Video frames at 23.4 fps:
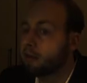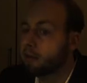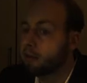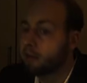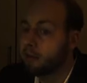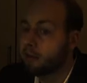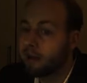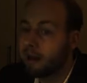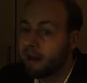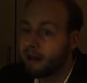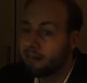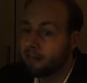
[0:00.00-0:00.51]

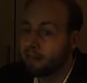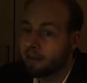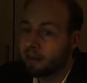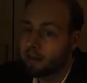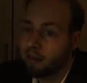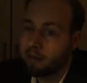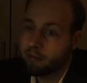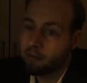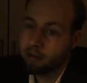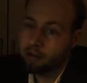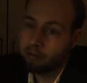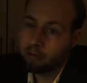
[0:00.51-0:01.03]
the latter
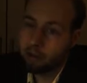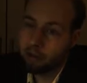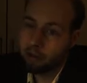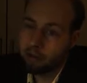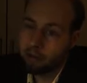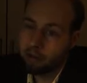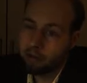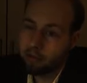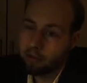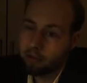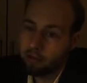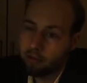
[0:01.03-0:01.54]
giving
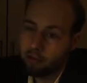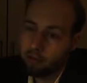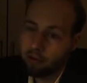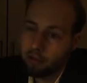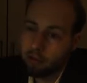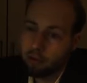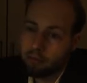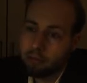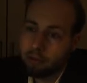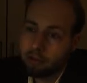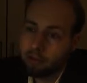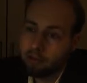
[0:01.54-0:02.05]
rise to the
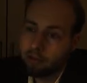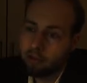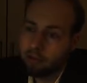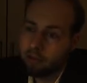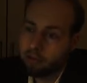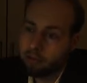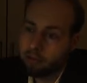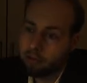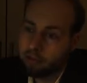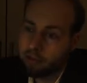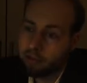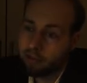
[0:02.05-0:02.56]
two
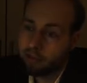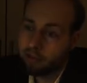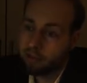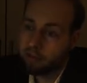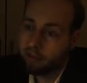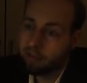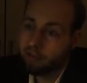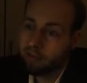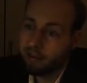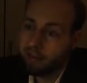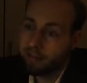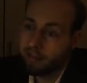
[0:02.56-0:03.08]
bunches of
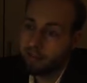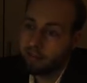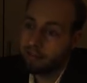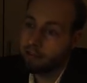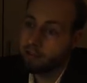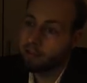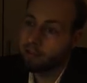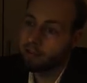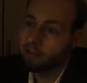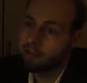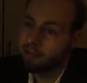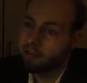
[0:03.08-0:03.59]
delicate
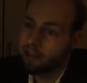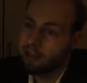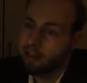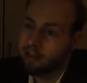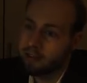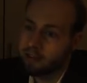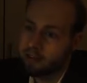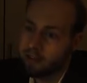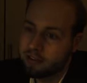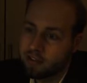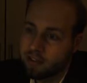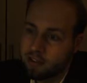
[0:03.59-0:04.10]
tentacles at
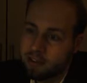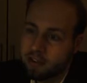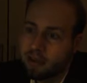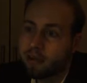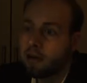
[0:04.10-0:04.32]
last,